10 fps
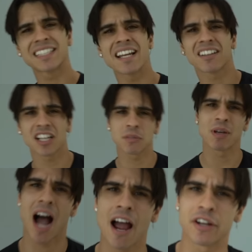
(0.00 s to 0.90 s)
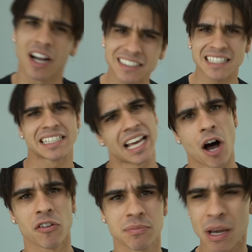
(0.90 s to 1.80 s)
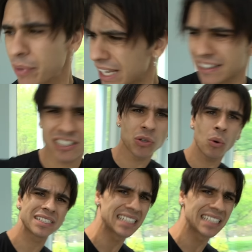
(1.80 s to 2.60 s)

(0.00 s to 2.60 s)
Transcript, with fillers: Santa Claus should be hiring us as the elves, man. We get these toys